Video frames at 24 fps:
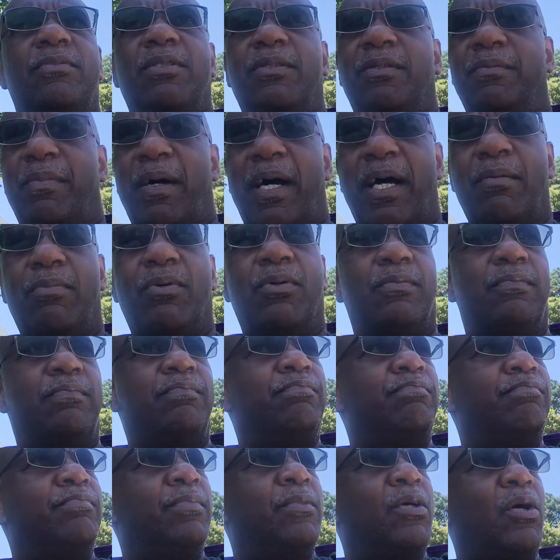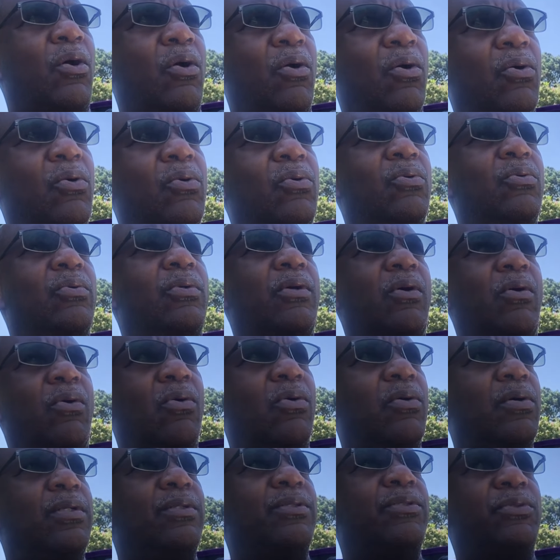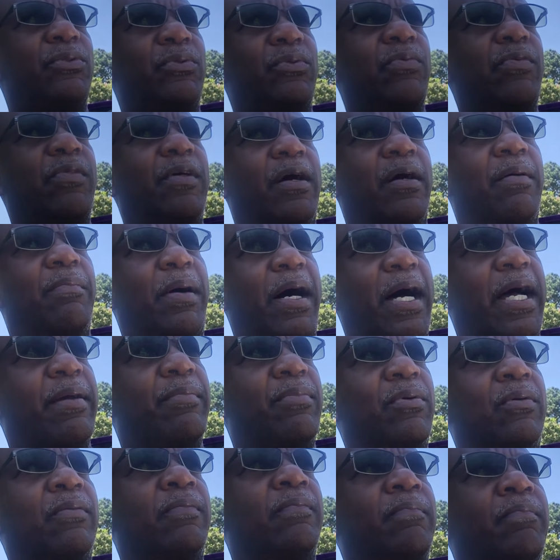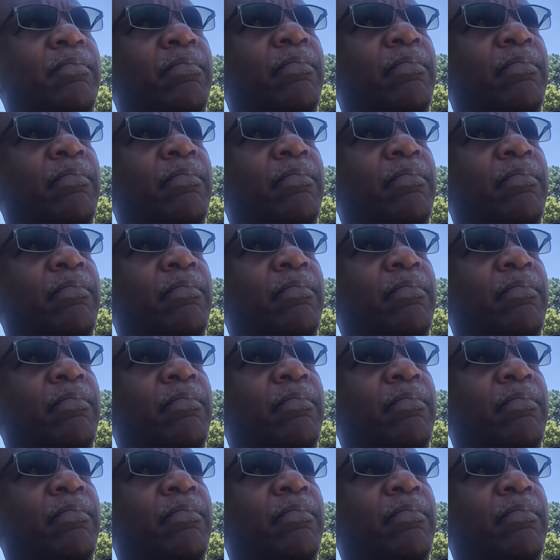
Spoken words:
to the Bible. Hold on to the Bible.